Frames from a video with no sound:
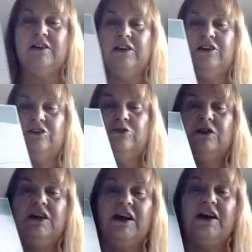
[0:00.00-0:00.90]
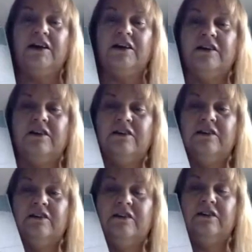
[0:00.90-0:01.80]
you can
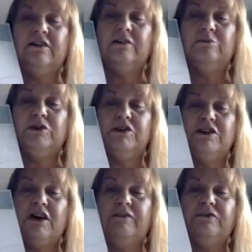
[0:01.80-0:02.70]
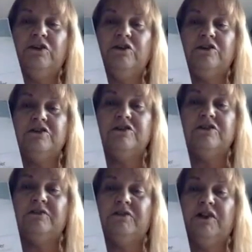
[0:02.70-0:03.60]
print off your
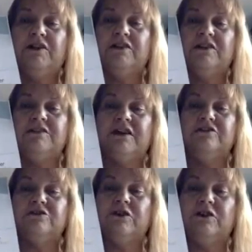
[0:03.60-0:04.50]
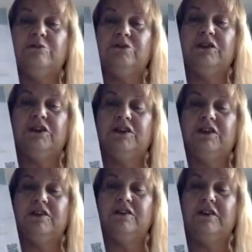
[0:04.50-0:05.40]
certificate that says you completed
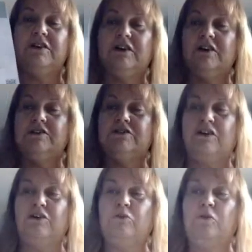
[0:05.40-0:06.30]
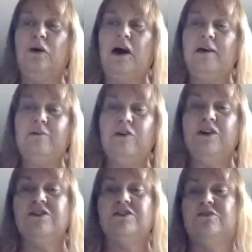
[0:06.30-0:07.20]
it. So I'm going
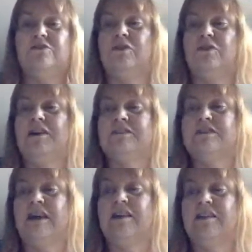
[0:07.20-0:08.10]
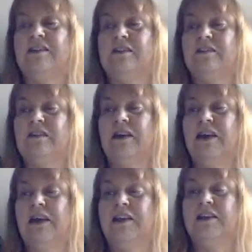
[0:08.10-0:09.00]
to do, I decided,
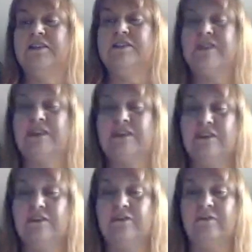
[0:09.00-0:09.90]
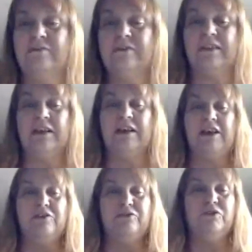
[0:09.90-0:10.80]
an incentive.
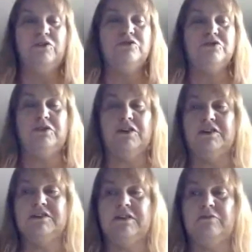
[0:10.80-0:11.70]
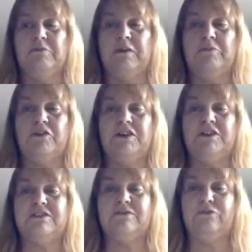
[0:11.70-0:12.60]
If you do this, and remember
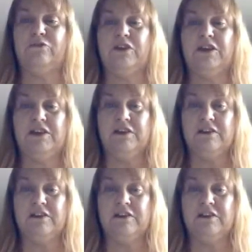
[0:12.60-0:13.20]
it's free